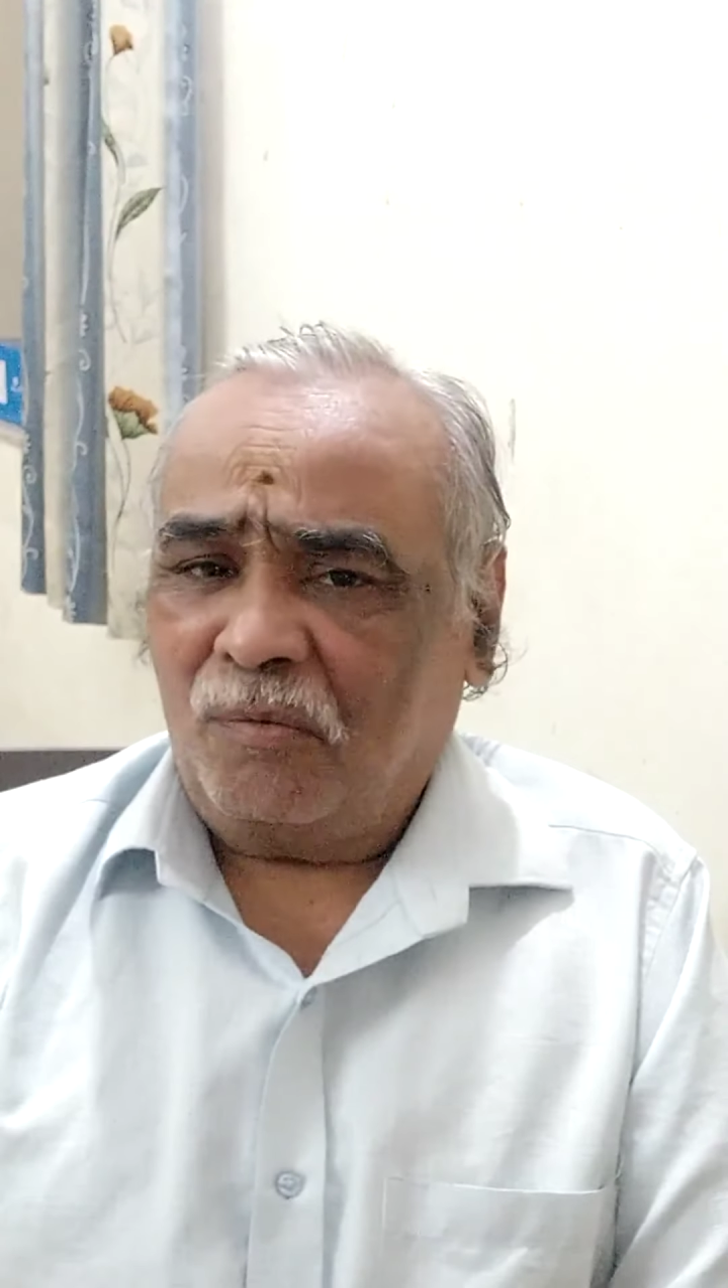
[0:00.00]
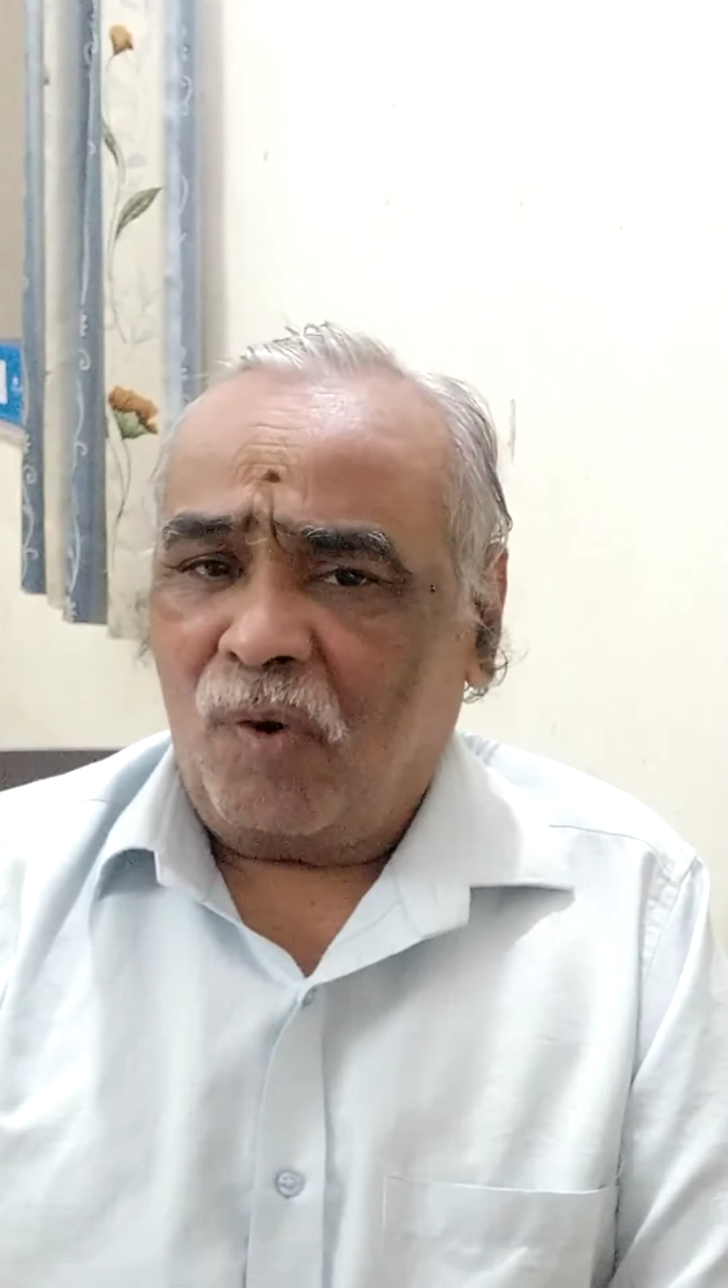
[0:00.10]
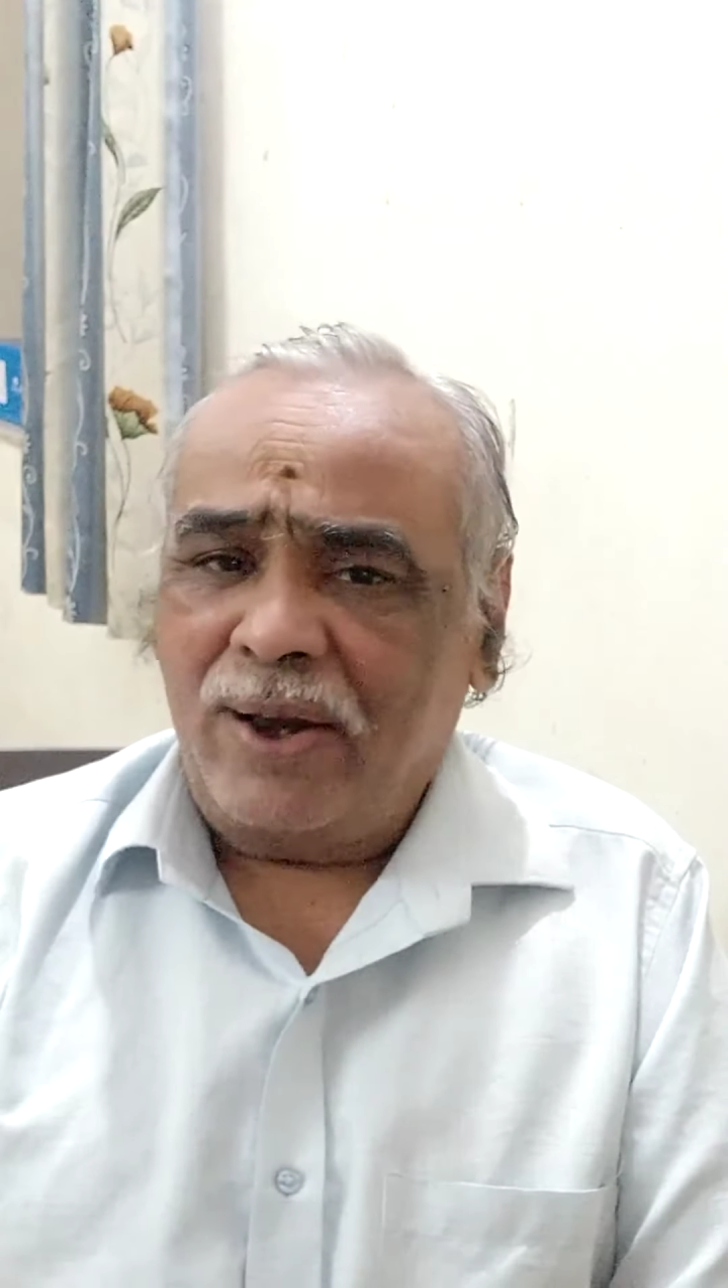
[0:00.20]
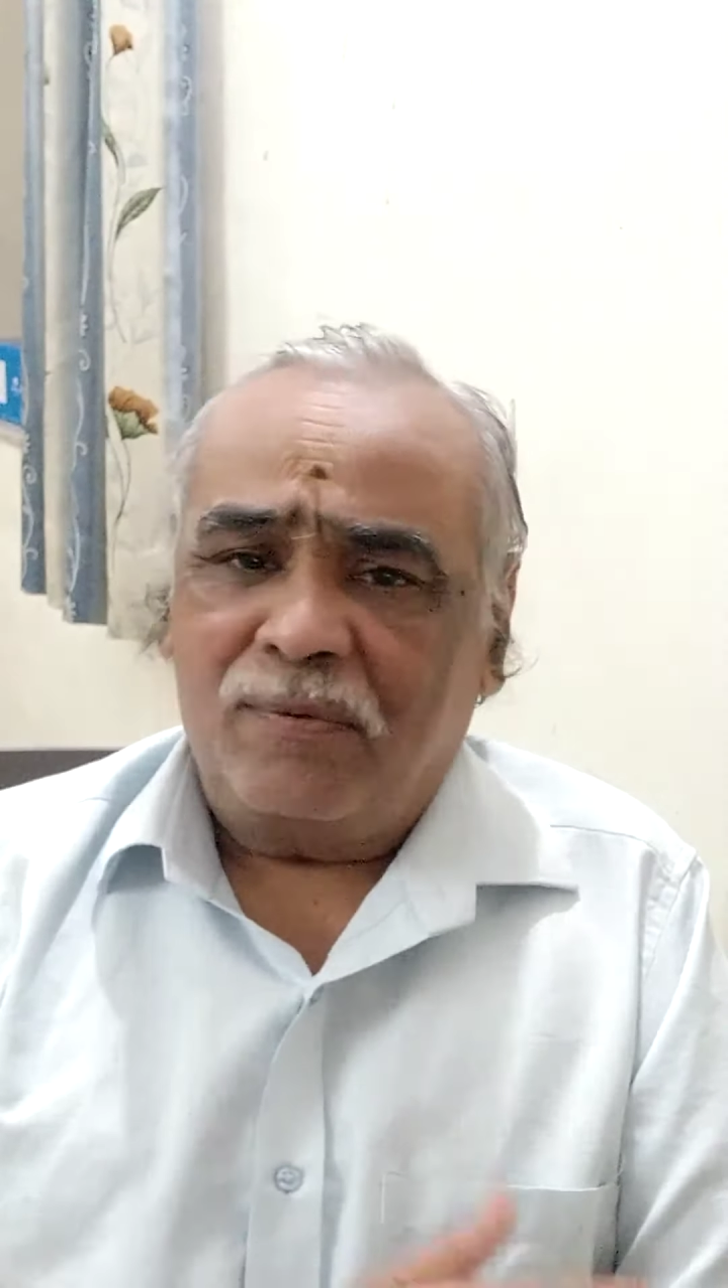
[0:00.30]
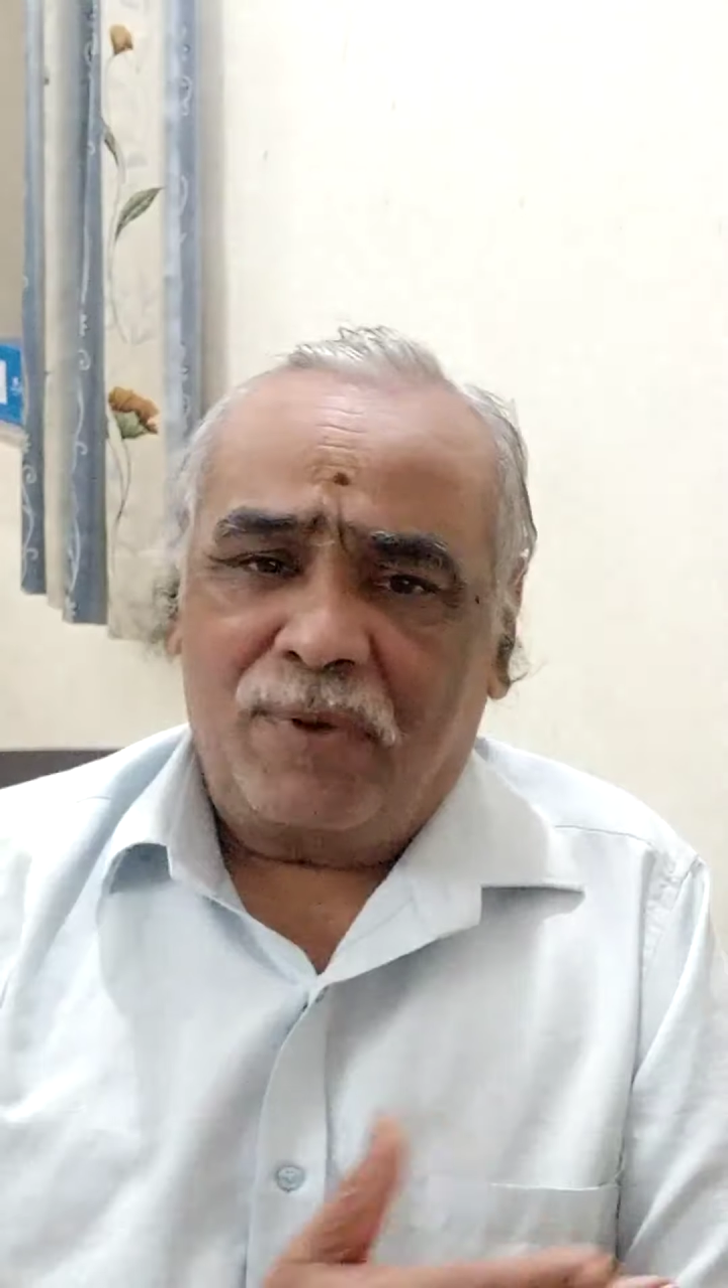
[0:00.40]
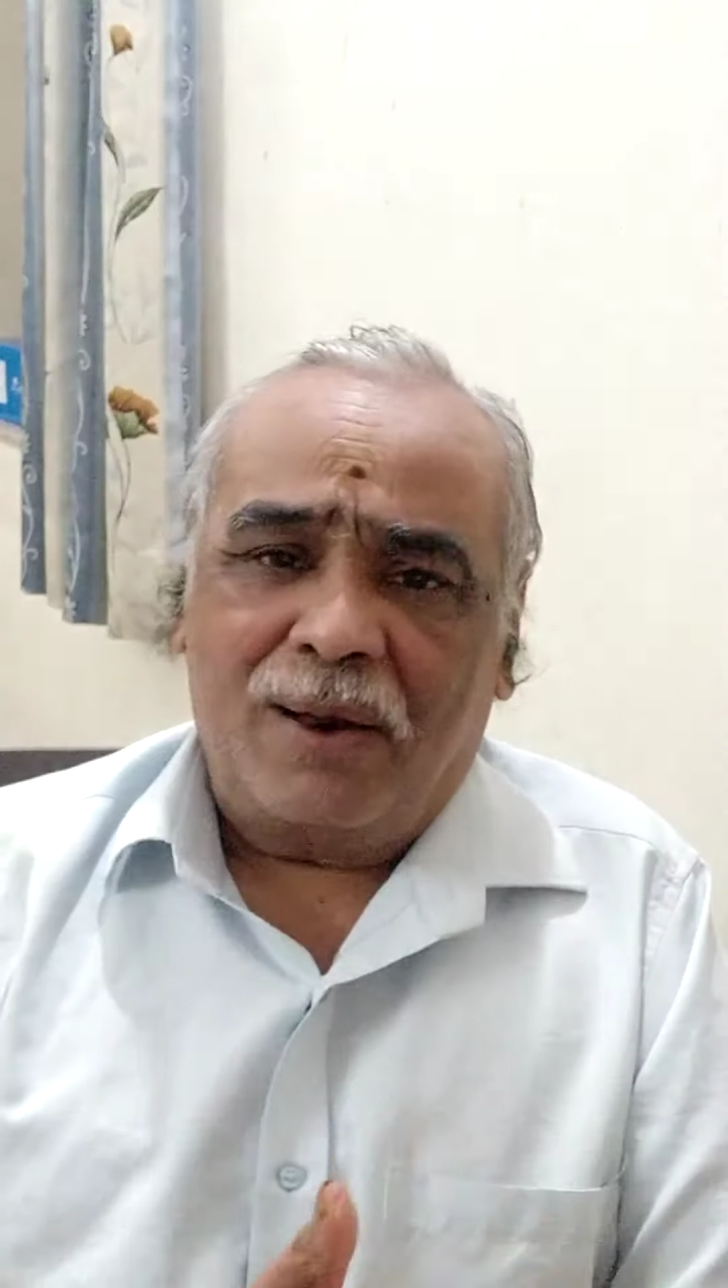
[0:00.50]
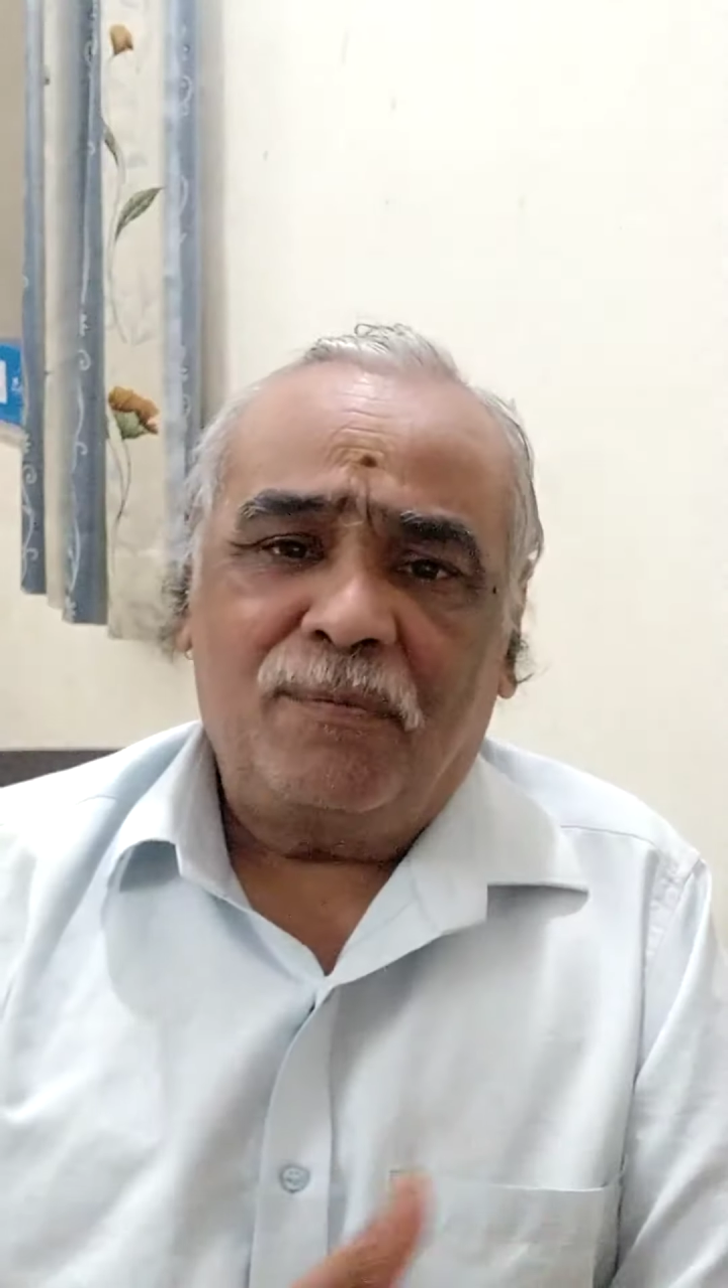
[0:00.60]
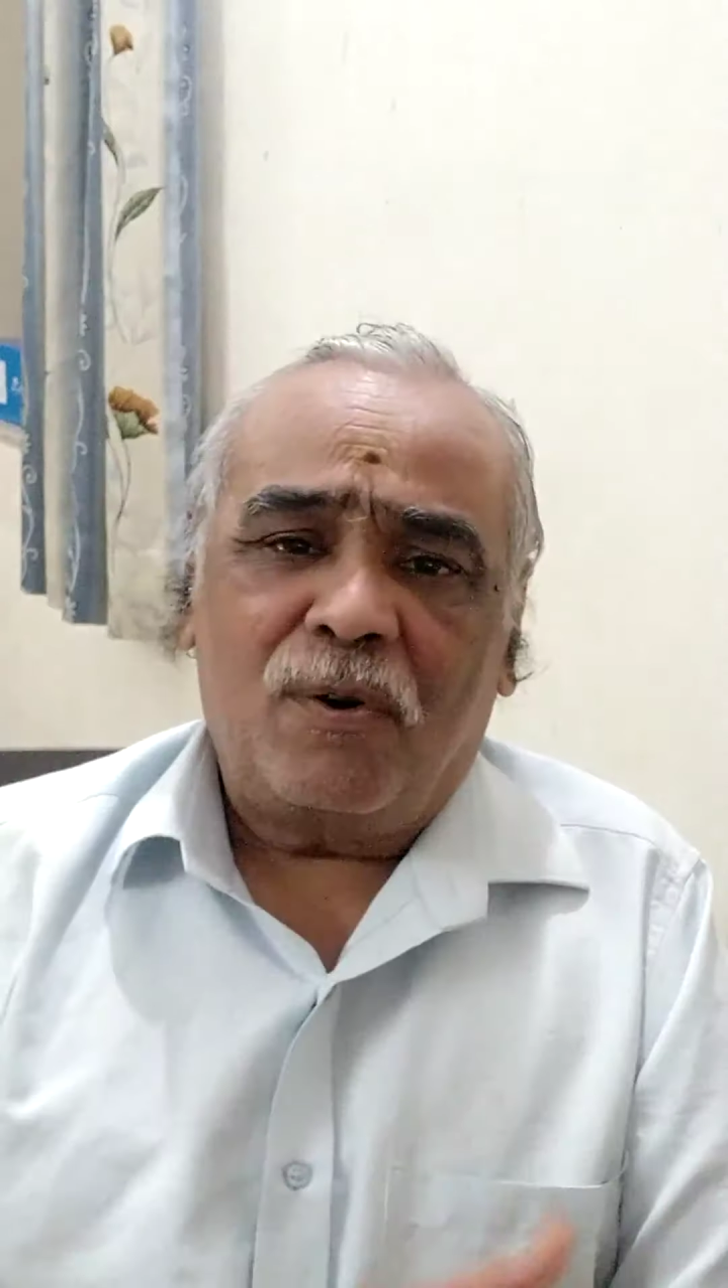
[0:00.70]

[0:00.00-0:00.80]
quite well